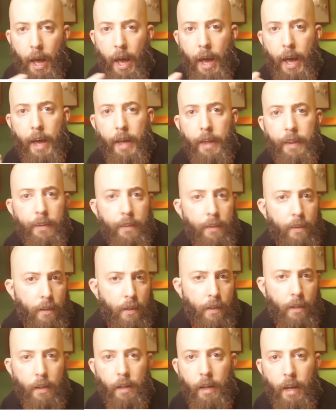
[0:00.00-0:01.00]
And
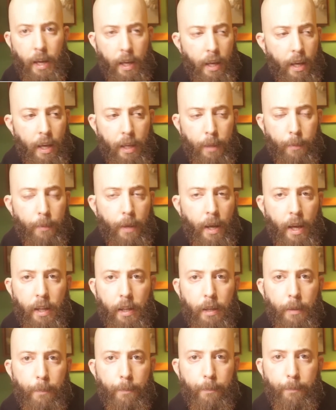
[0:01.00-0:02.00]

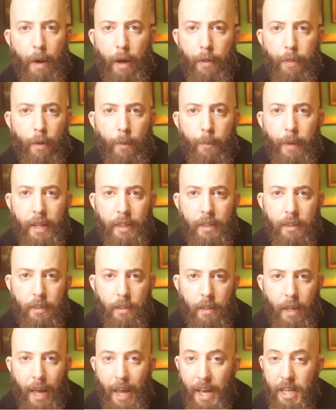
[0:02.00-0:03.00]
Baphomet
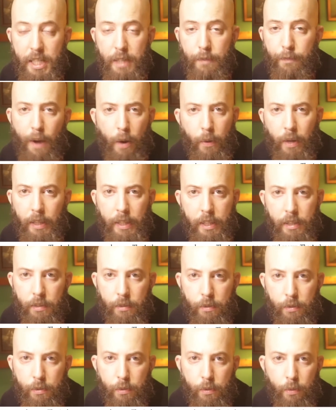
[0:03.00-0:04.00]
has very little
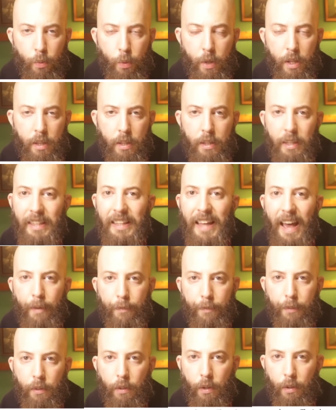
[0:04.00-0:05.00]
to do with the
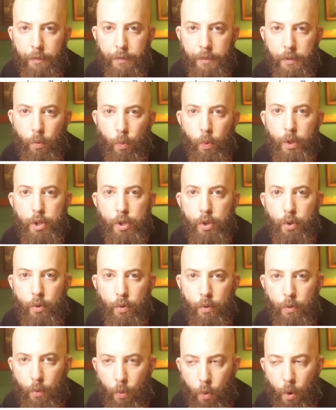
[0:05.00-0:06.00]
devil of the
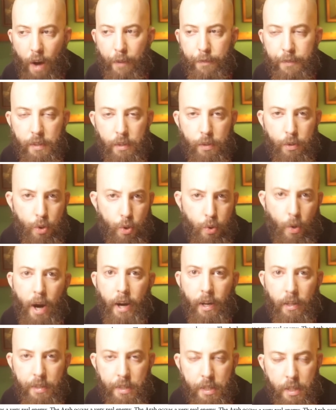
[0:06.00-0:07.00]
witchcraft
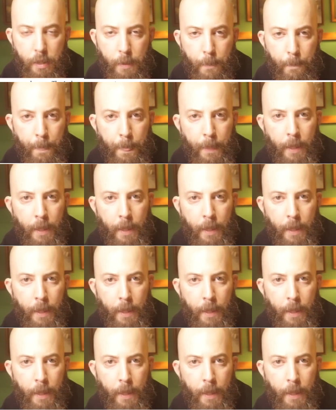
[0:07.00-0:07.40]
trials.